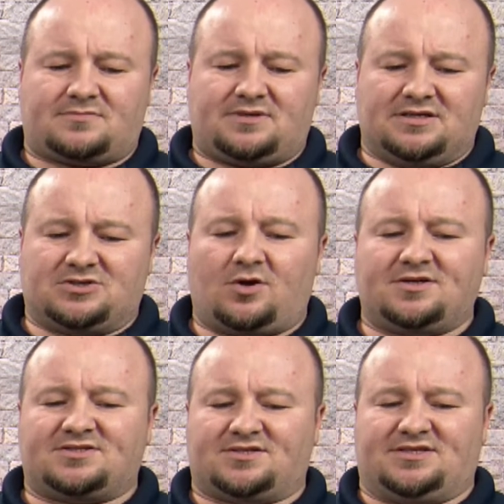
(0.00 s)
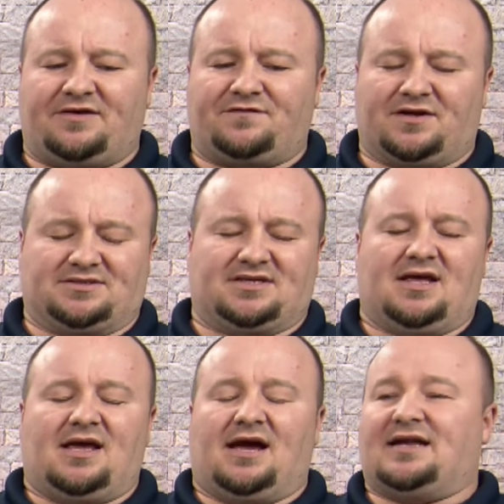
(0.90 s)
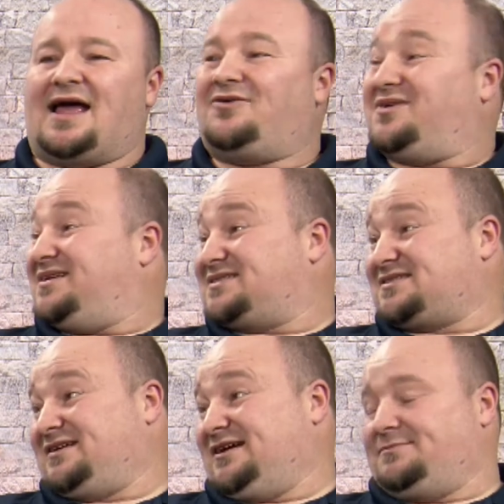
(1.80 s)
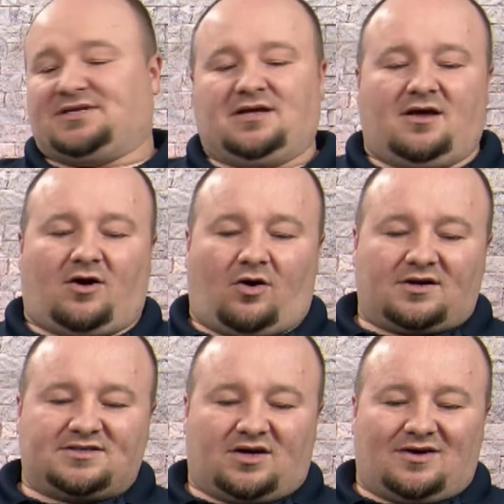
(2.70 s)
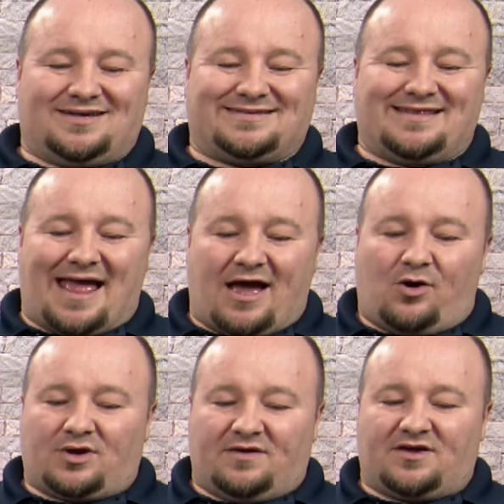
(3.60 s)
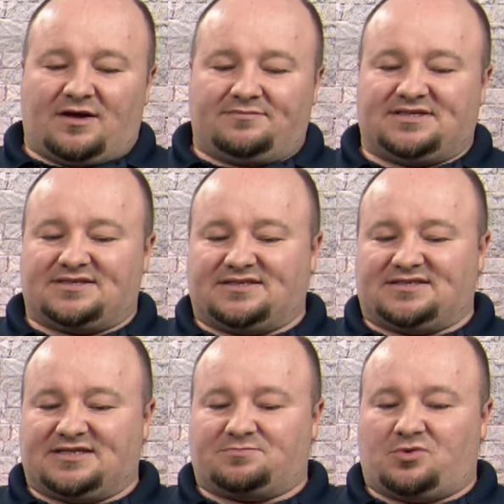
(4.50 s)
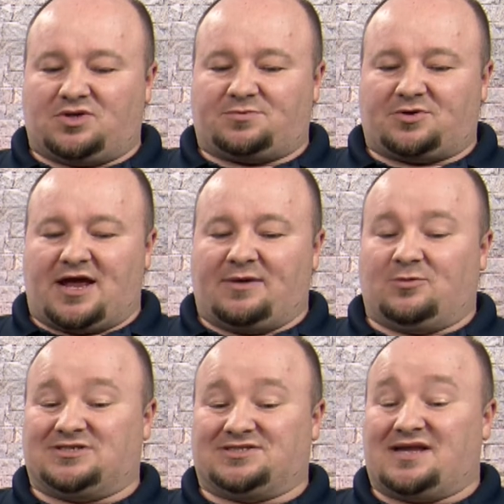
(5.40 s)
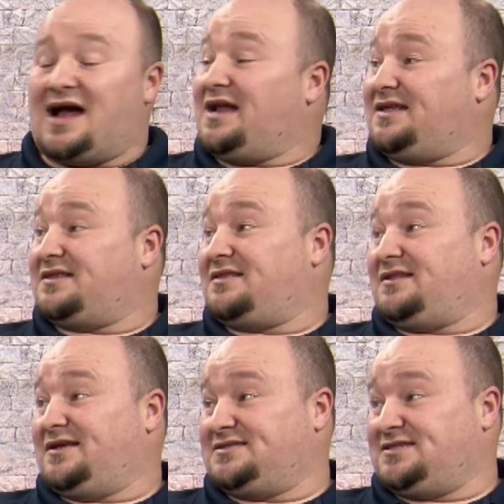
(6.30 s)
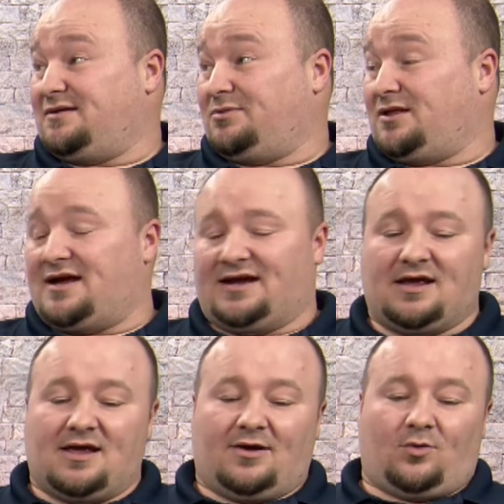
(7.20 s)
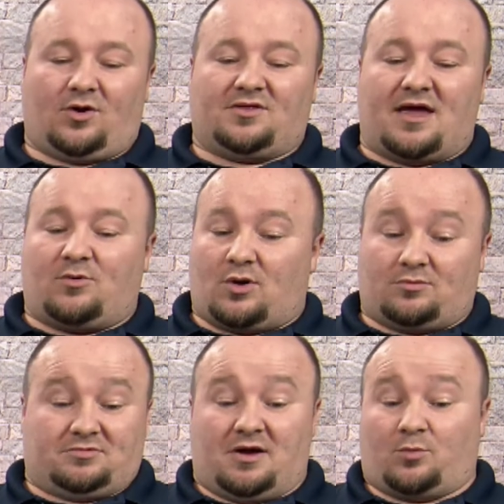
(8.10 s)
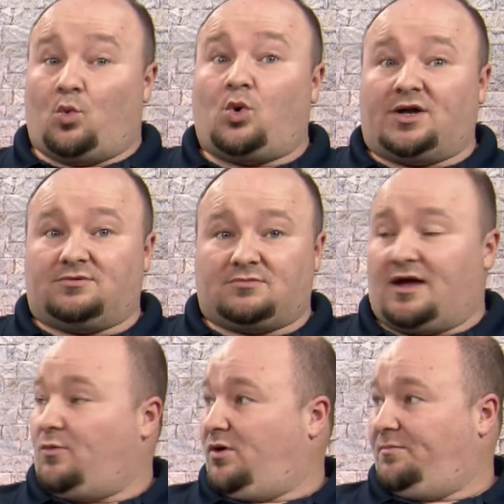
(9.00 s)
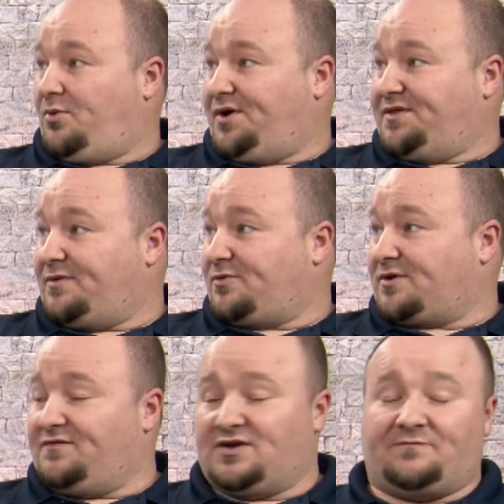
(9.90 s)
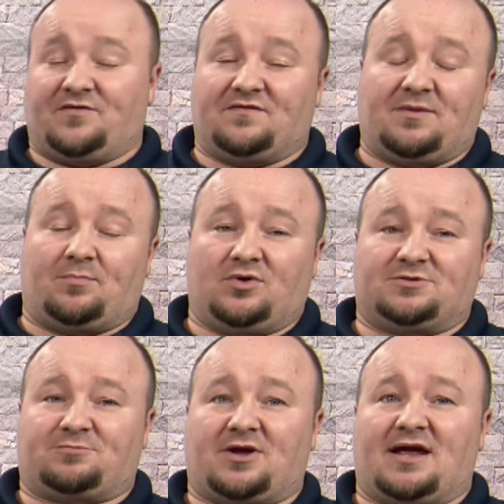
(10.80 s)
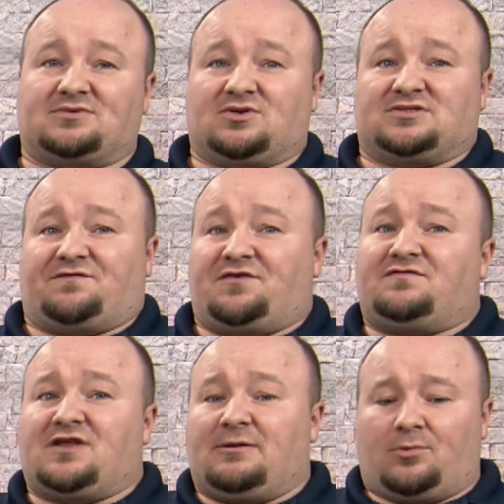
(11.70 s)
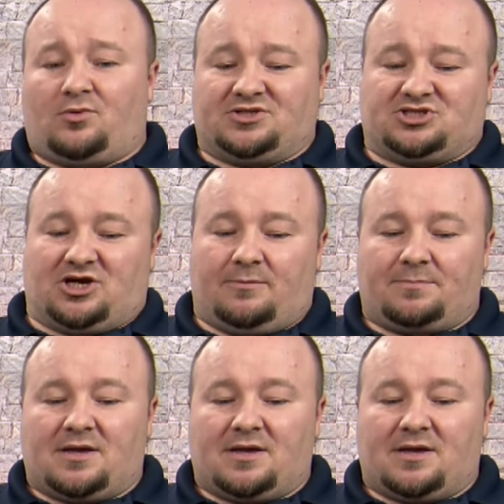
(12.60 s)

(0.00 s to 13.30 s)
is Arkansas's defense and how it has slipped. Arkansas is now giving up 66 points per game, which is 90th in the NCAA, where they were number one at one point. They were giving up 50 points per game, so it's a 15-point jump.